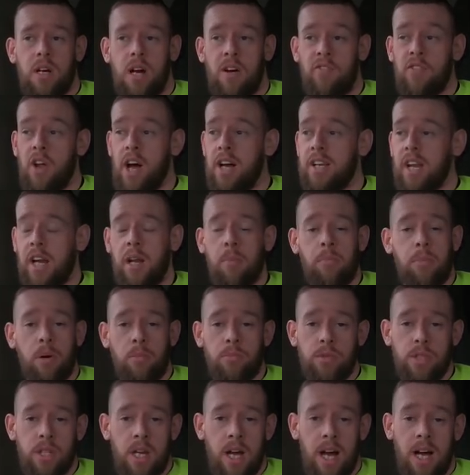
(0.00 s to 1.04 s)
I've not had any
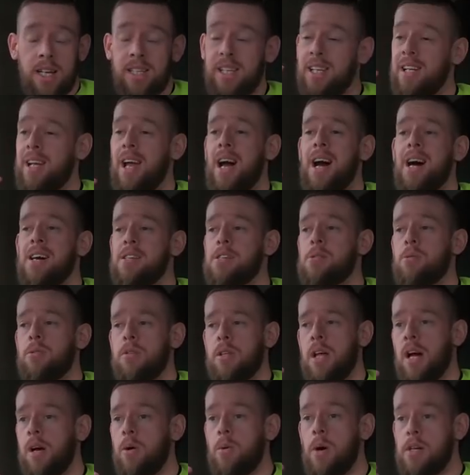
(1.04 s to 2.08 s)
bumps yet. I did get asked
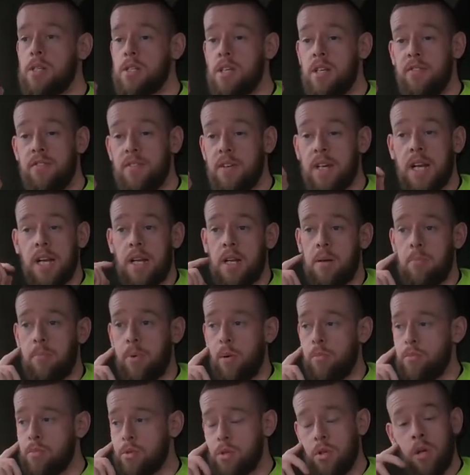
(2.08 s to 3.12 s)
that question if I had any
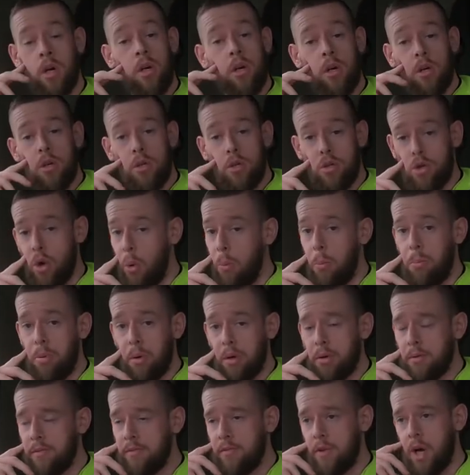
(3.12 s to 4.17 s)
bumps. Nope,
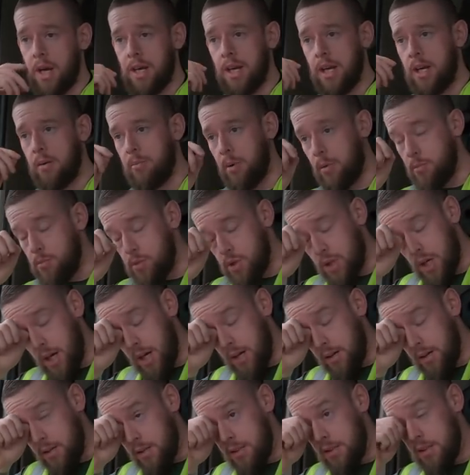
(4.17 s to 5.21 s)
not had any bumps yet.
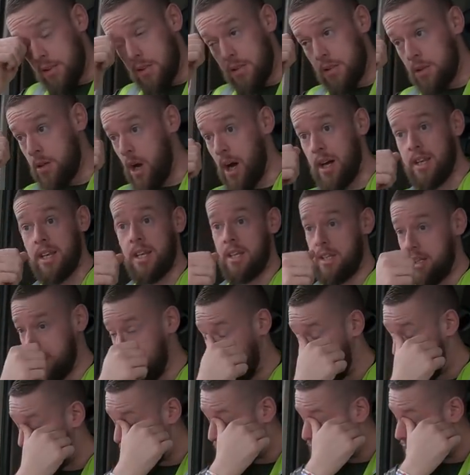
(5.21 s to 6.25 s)
Not had any
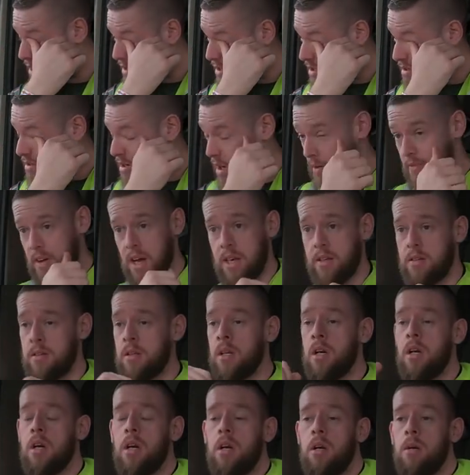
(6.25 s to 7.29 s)
near misses. I've had
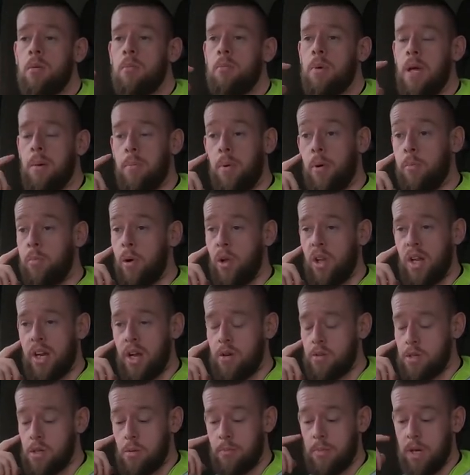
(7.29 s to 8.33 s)
people pulling
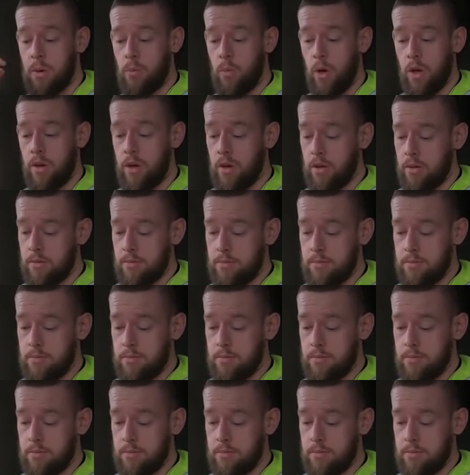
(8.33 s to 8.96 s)
out on me and whatnot.